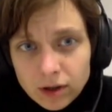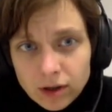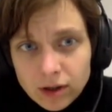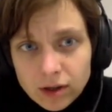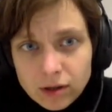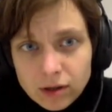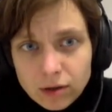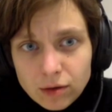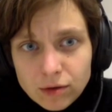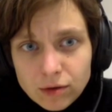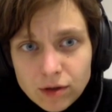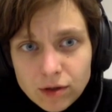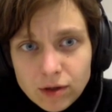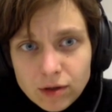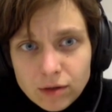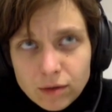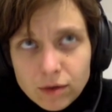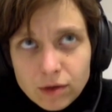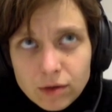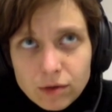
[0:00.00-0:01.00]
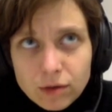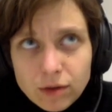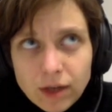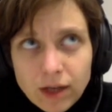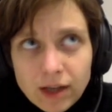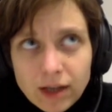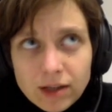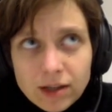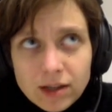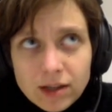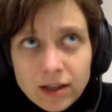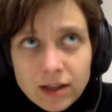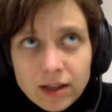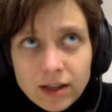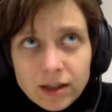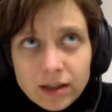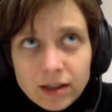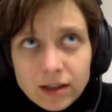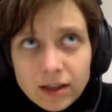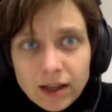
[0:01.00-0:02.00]
the solutions which would
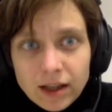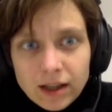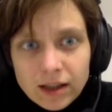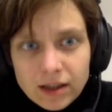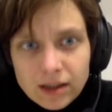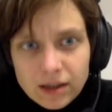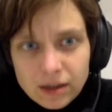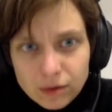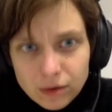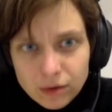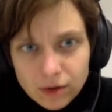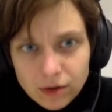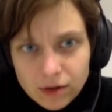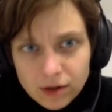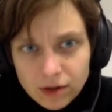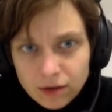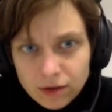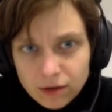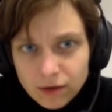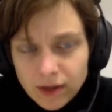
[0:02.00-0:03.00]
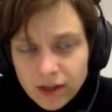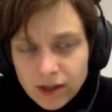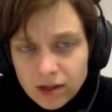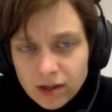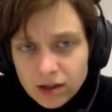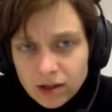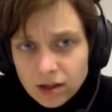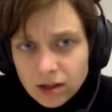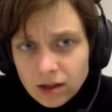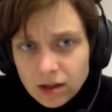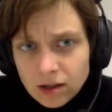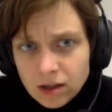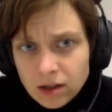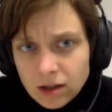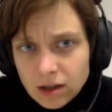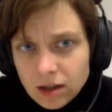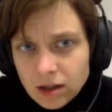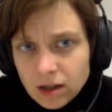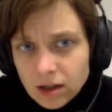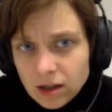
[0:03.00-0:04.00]
actually take this into consideration